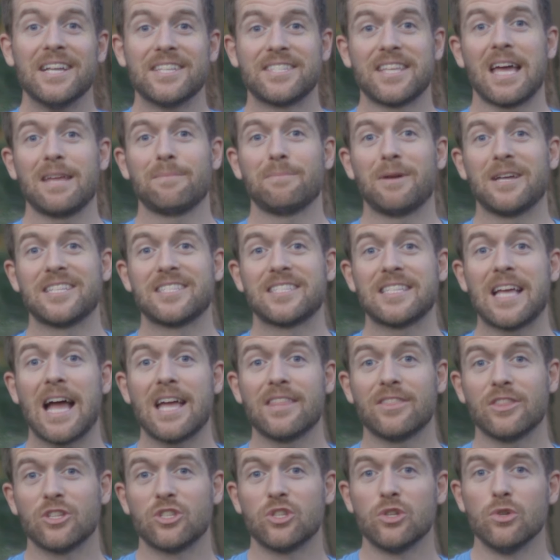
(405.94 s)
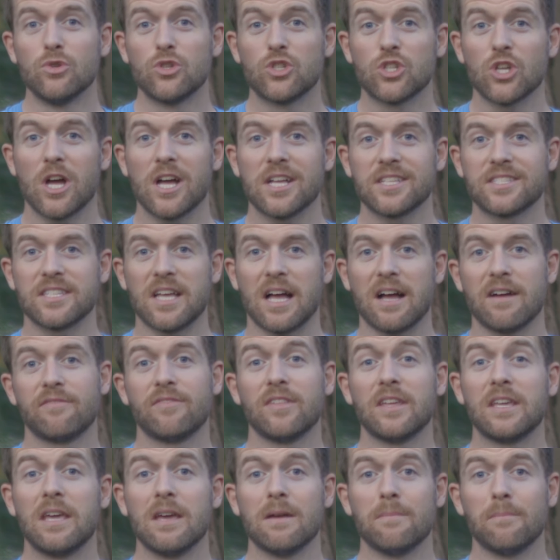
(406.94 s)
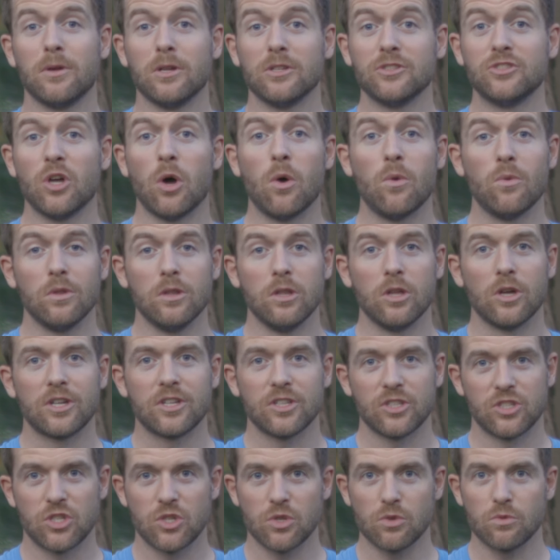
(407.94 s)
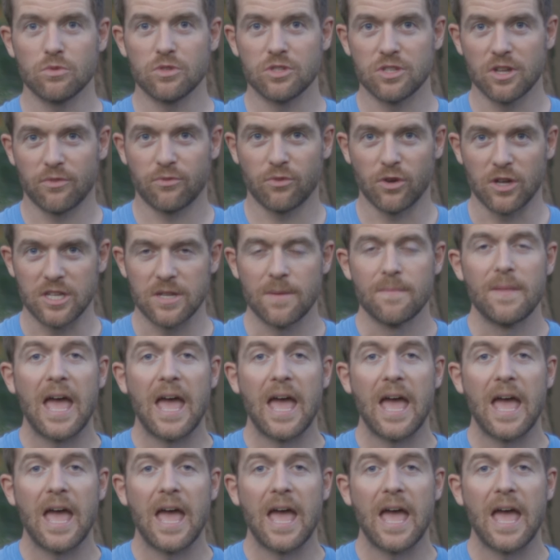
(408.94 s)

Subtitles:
Side by side, the two shots of the gimbal don't look too different.